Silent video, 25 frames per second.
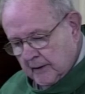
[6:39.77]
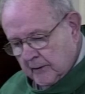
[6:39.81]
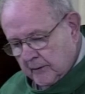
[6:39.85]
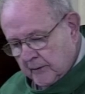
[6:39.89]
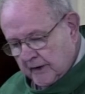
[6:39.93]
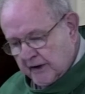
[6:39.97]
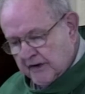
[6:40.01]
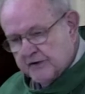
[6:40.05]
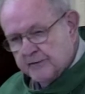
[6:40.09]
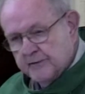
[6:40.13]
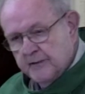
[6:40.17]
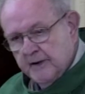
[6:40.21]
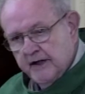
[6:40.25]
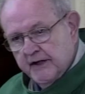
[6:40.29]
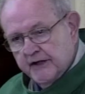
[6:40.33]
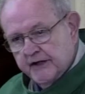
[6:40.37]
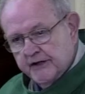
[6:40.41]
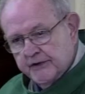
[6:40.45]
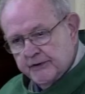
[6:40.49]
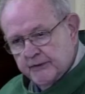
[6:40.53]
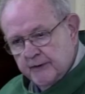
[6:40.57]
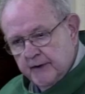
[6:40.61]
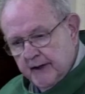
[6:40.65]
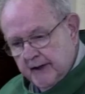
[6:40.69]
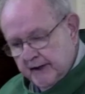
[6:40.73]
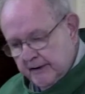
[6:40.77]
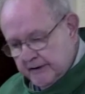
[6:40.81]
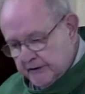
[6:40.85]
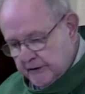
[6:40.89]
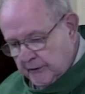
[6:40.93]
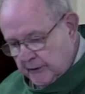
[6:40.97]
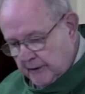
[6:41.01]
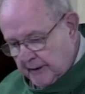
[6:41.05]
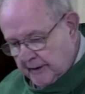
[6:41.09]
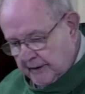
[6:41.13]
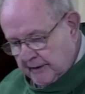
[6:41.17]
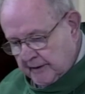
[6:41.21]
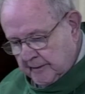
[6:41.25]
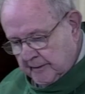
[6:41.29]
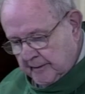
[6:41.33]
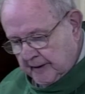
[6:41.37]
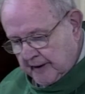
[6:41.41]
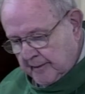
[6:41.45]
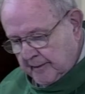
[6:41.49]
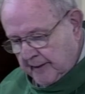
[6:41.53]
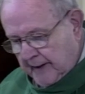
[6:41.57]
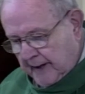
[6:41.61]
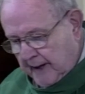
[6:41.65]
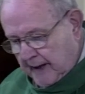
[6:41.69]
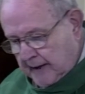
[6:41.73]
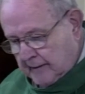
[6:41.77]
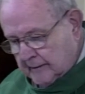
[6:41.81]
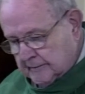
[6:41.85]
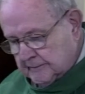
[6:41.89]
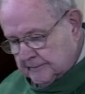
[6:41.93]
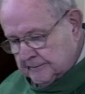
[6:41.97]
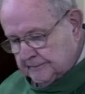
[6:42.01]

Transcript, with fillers: what his ministry is going to be about.